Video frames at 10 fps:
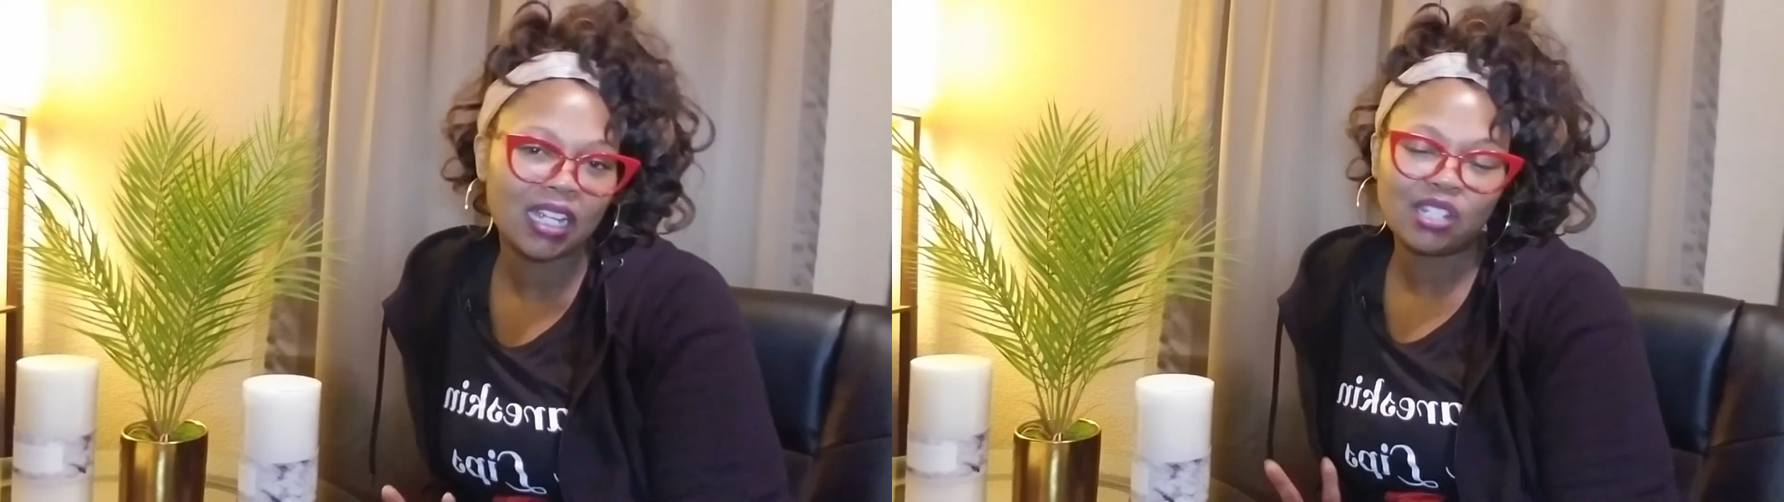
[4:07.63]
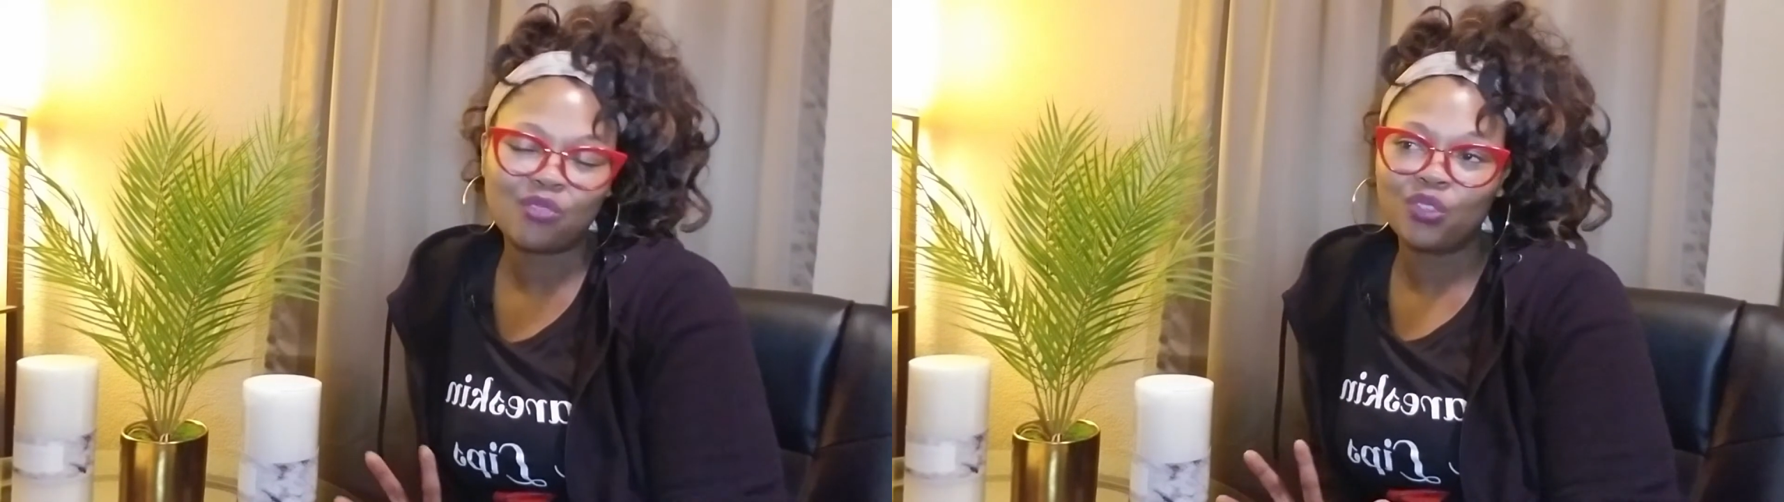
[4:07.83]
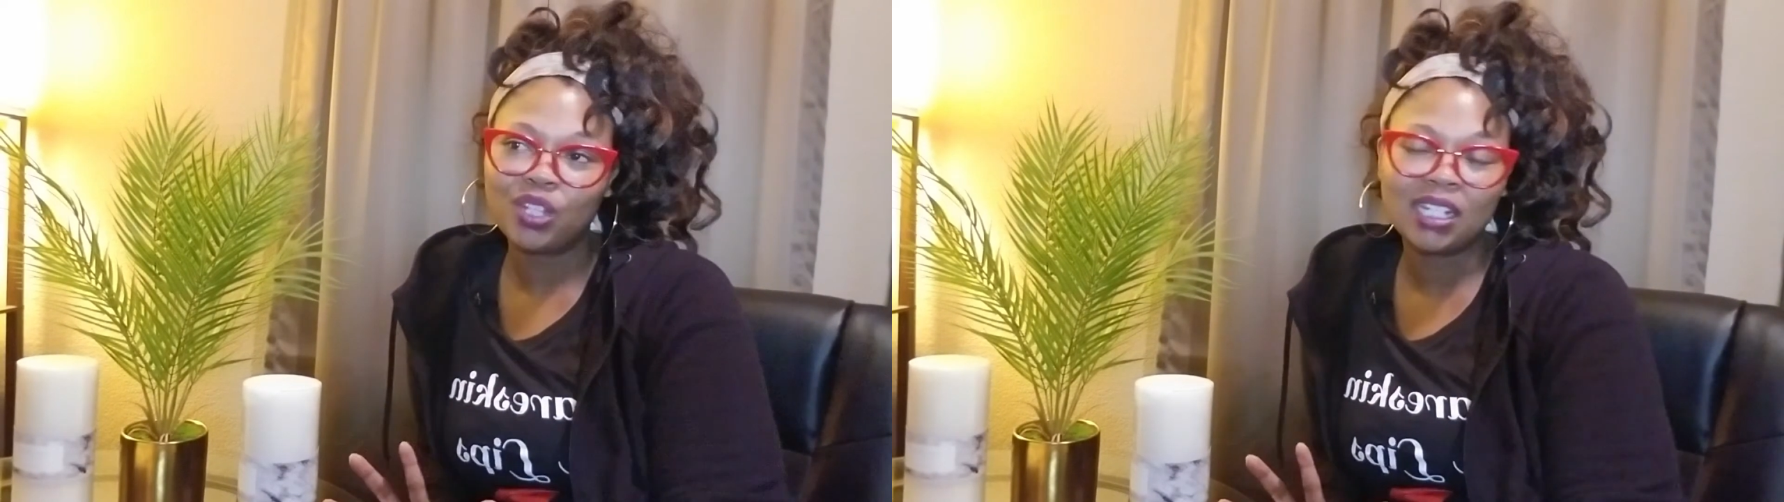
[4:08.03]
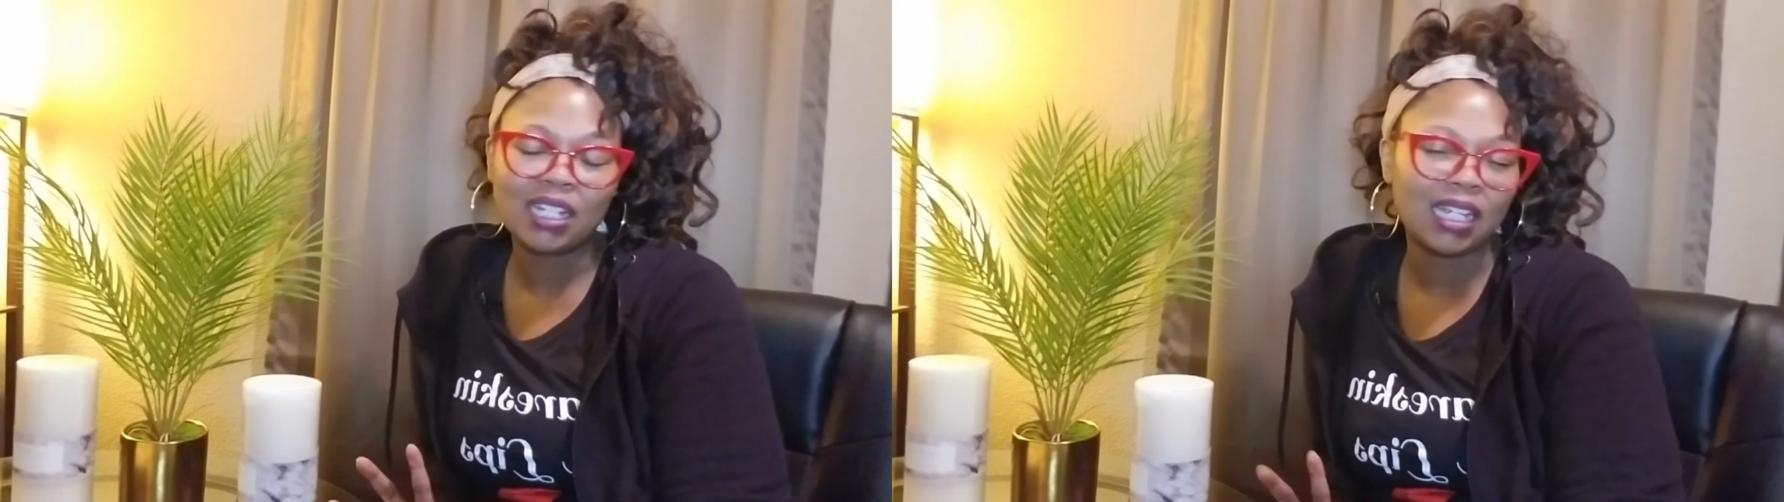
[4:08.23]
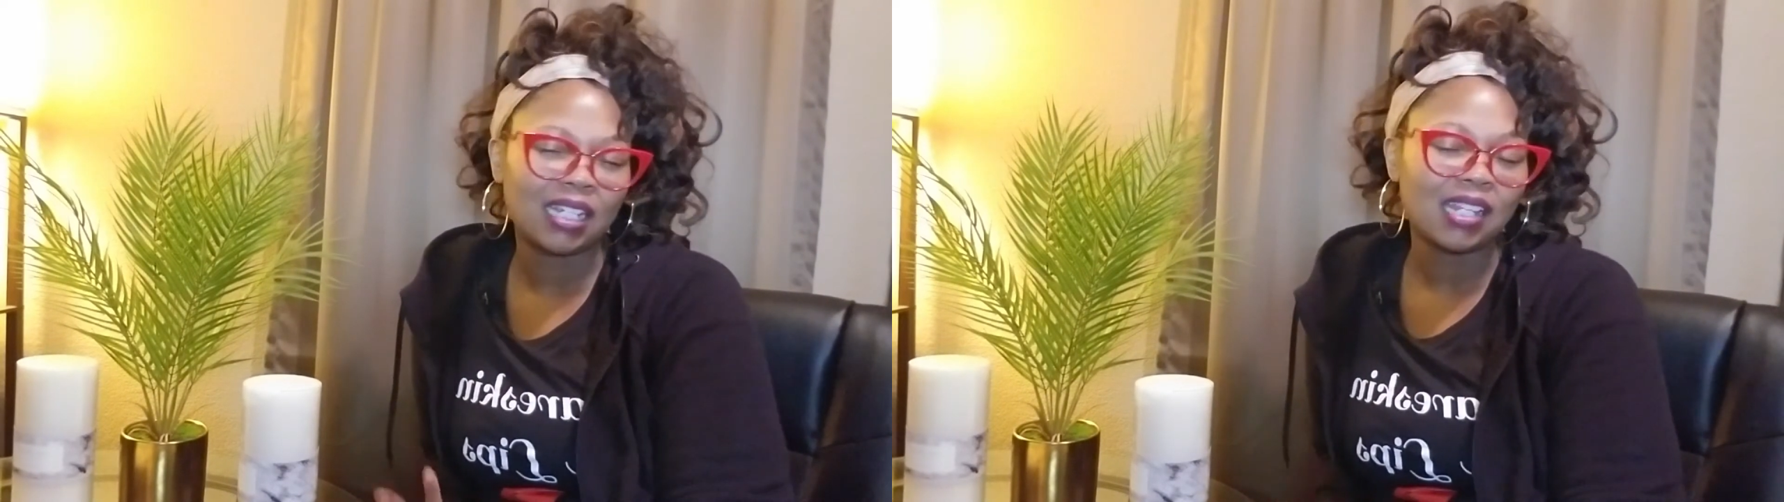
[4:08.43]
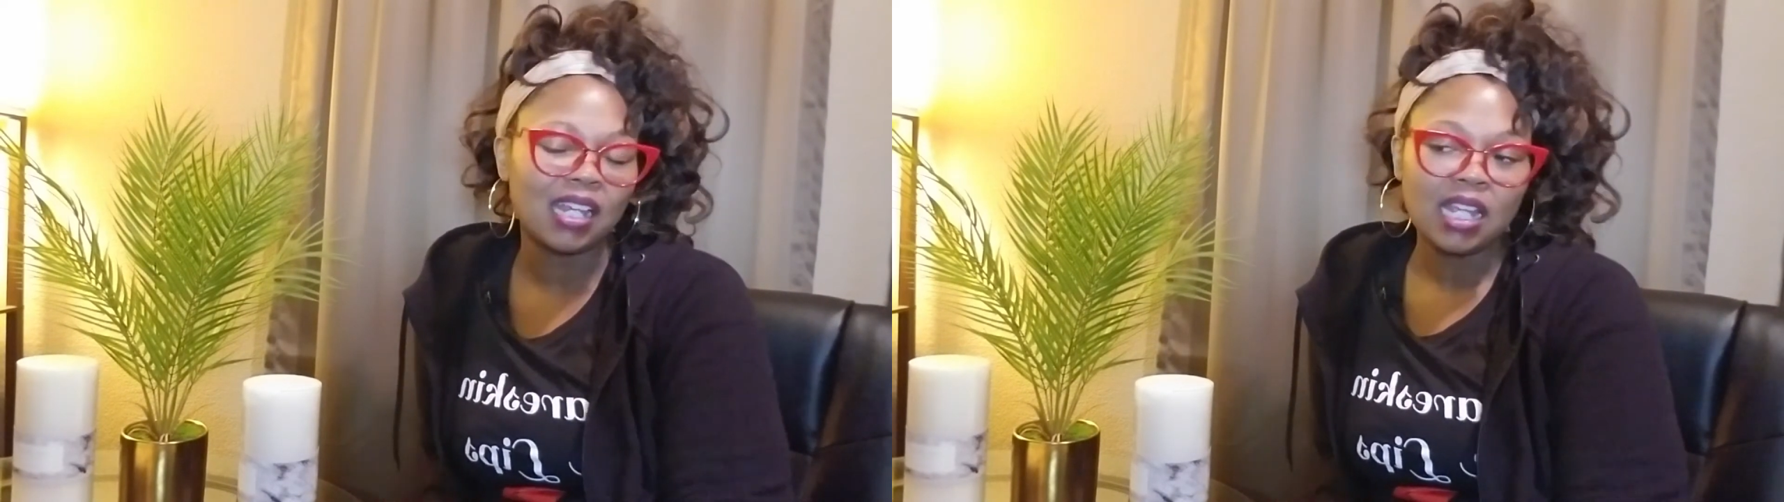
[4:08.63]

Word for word: He's really nice.